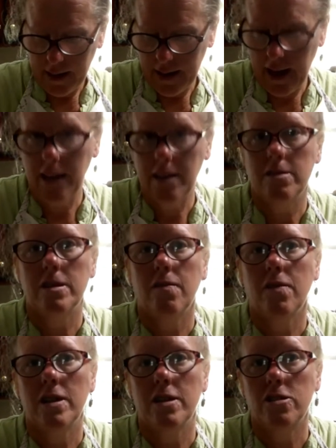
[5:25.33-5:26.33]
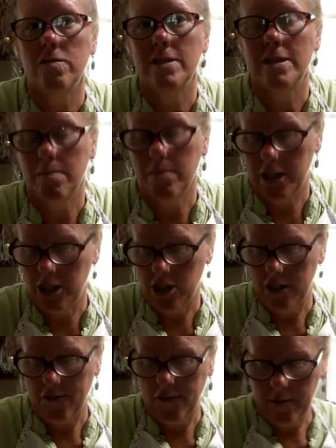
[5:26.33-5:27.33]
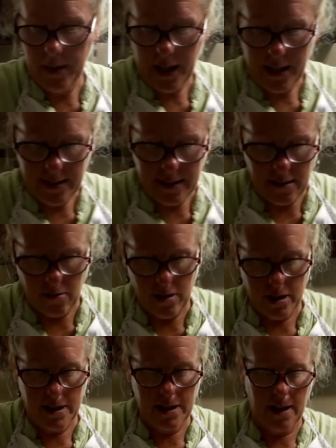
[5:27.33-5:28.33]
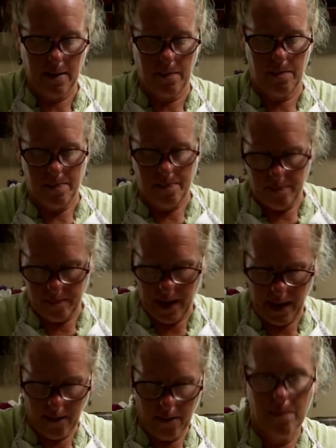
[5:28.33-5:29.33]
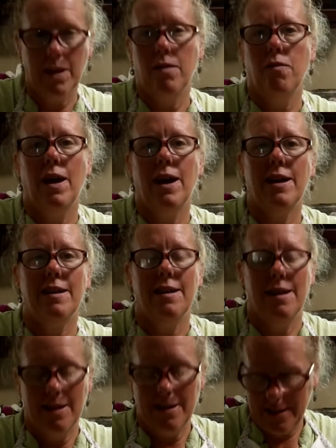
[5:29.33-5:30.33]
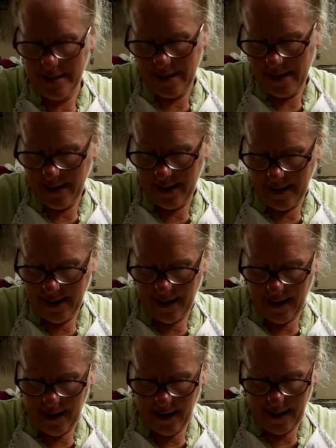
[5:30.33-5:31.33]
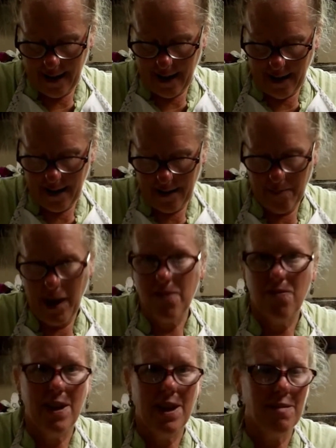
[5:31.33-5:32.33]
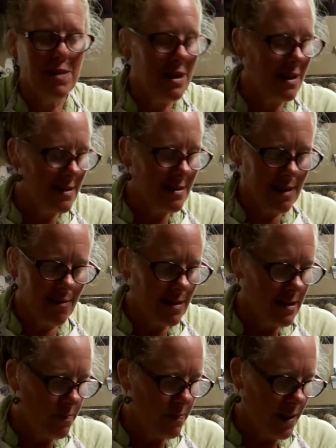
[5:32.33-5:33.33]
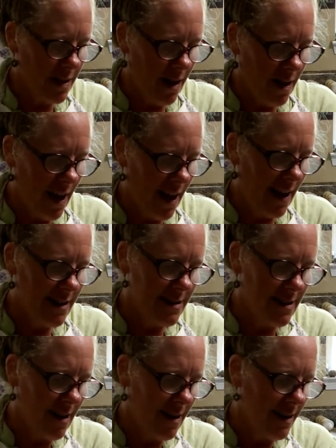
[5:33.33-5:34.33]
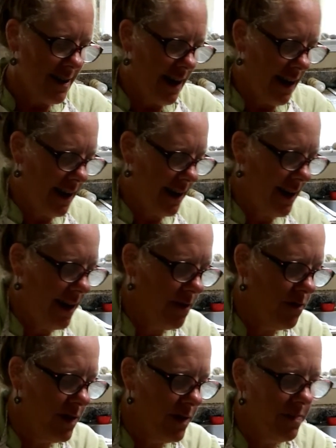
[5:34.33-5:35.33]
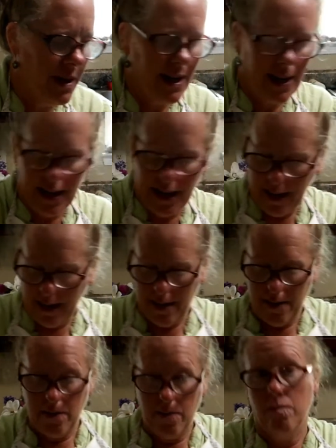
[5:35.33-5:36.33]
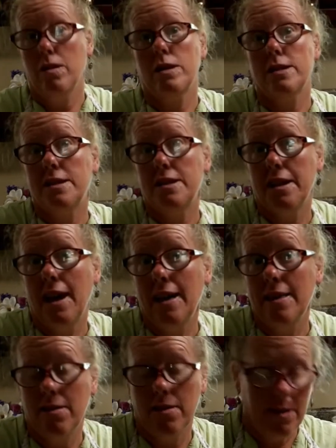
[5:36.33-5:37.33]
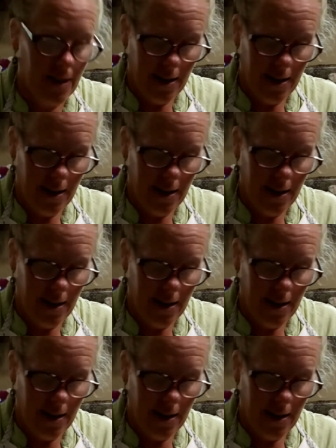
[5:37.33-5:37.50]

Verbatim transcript: Daniel's over here doing some dishes for me. He's so good to help help me the way he does. And I, in my family, it's always been all hands on deck. Everybody works together.